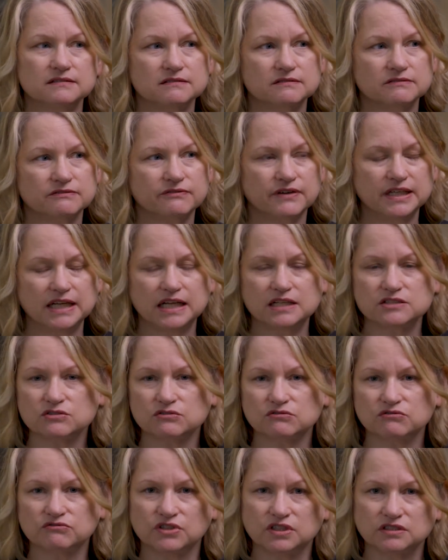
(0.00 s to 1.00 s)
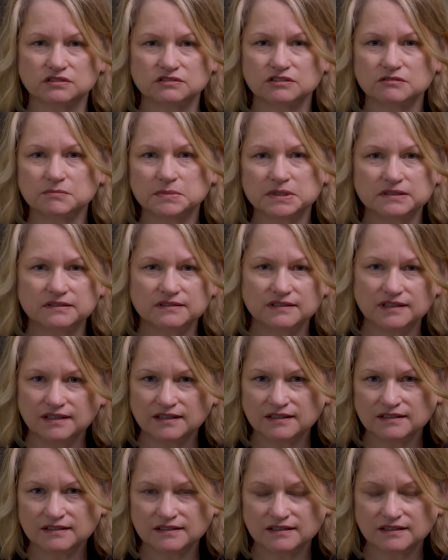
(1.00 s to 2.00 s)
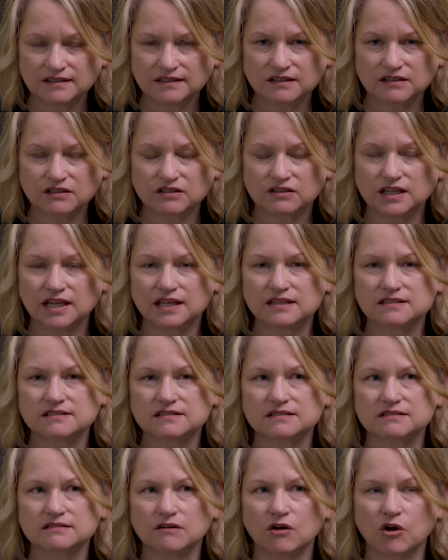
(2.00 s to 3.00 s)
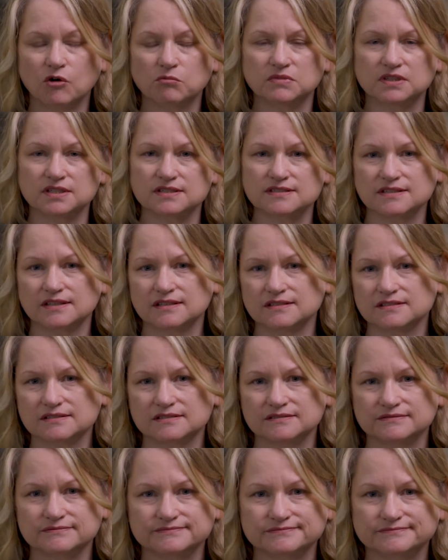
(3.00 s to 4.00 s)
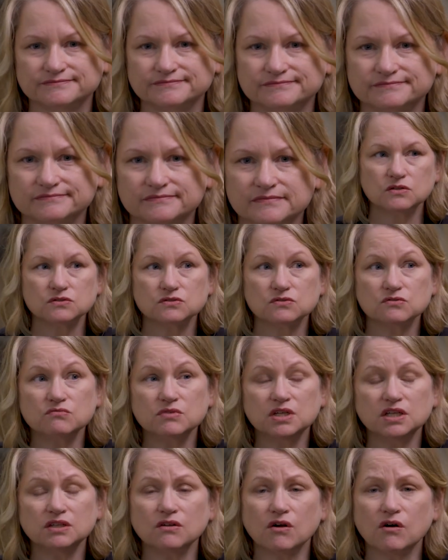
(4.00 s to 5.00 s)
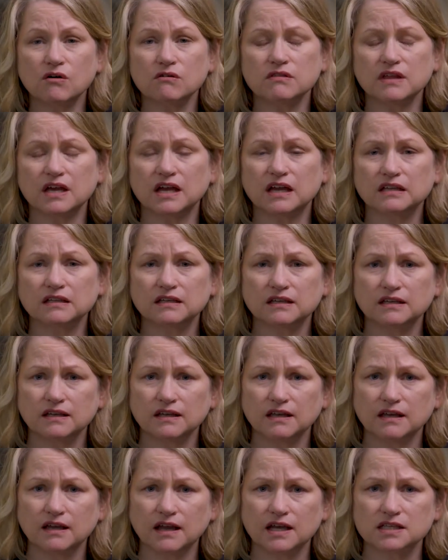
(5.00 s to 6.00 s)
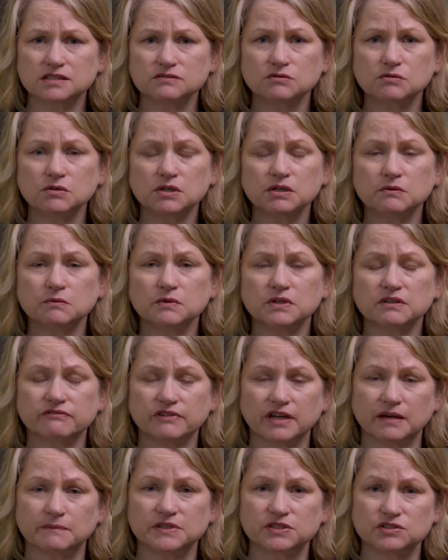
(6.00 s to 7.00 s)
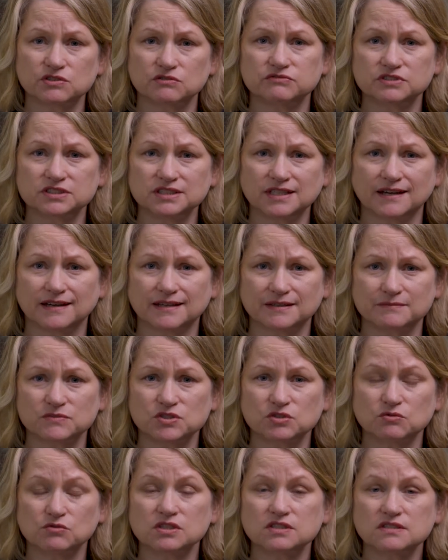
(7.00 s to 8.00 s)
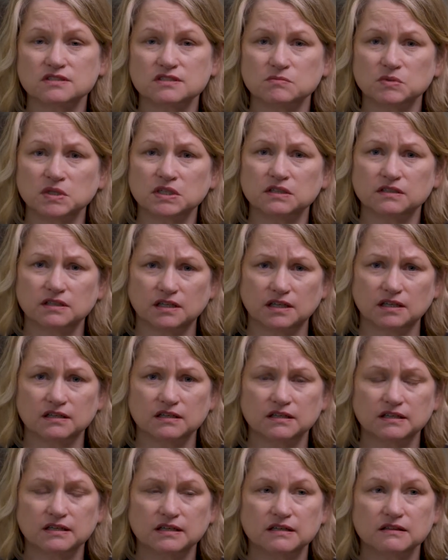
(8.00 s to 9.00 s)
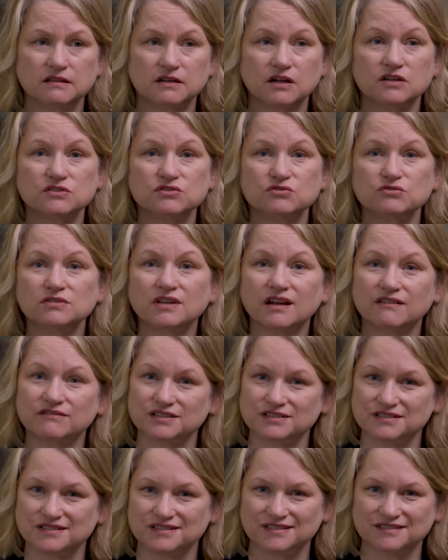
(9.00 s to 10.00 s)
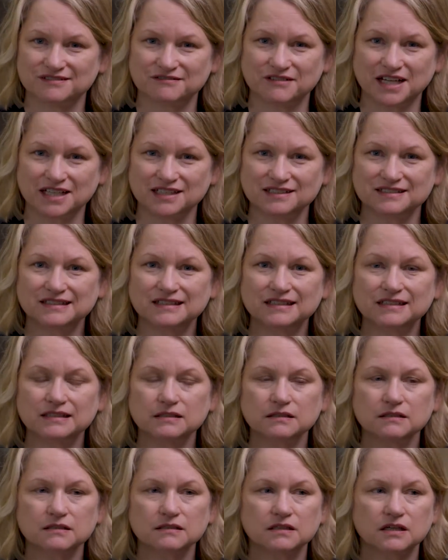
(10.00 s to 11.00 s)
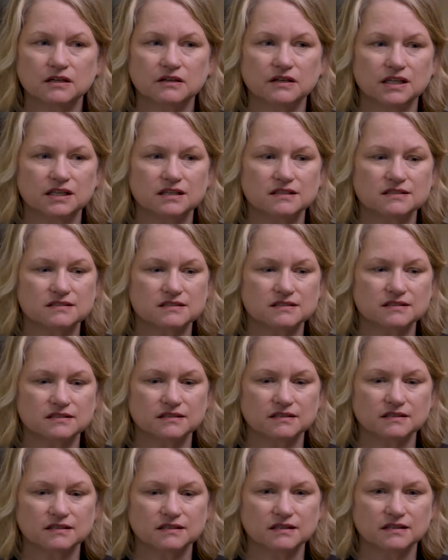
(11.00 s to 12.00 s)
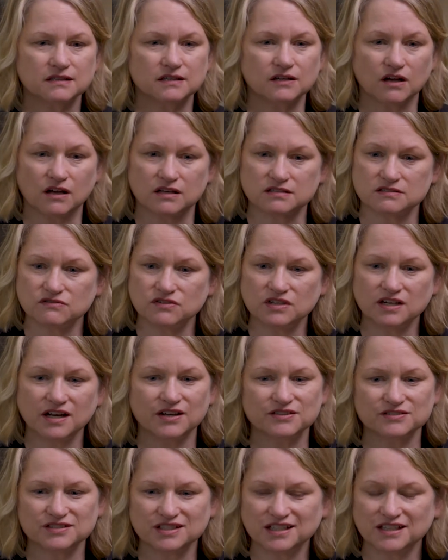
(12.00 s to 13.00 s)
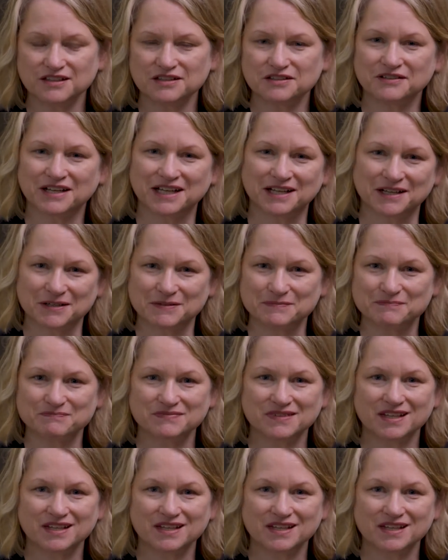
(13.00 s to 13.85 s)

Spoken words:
financial vulnerability, it creates homelessness. So we know that as we're working with families over time towards stability, there are 2 levers, right? There is the cost of their housing and their income.